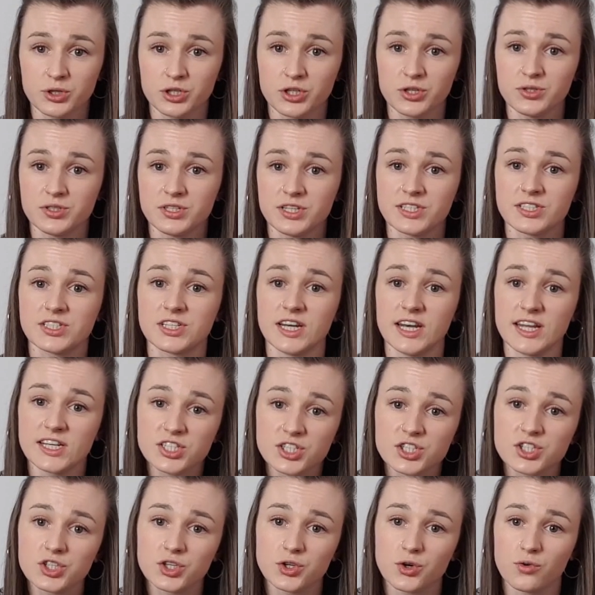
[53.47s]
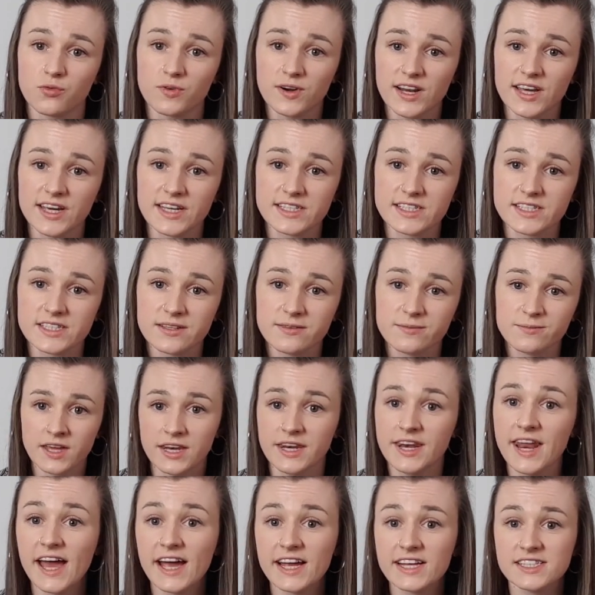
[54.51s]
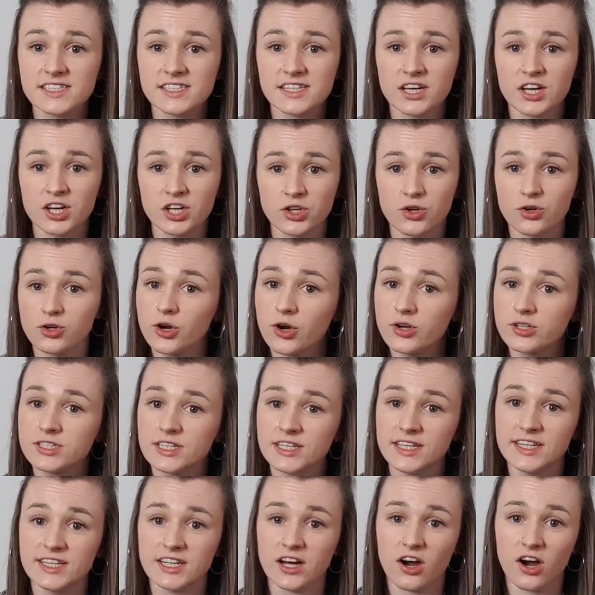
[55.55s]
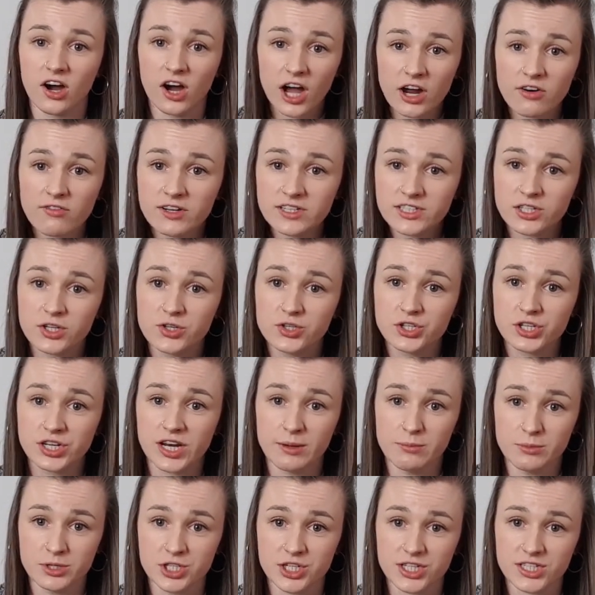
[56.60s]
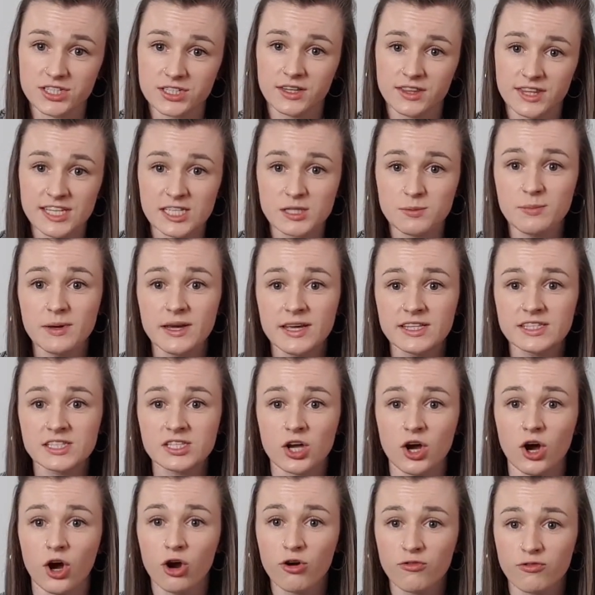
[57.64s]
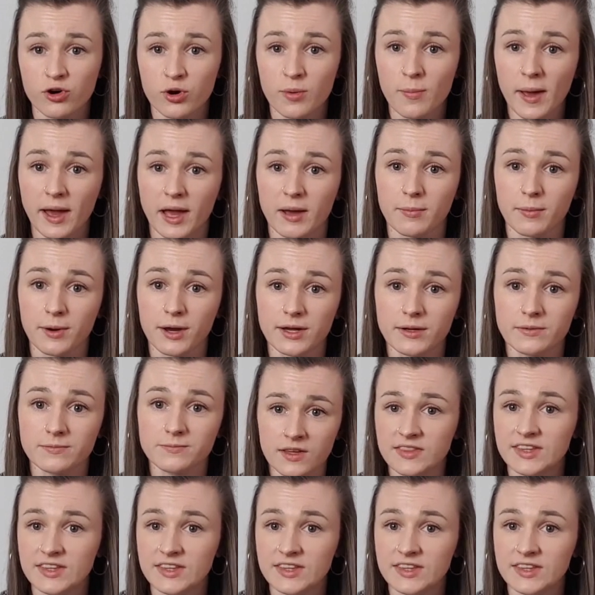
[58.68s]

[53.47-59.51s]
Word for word: producers to listen to your release. Next, you're going to need high resolution images. This means over a megabyte.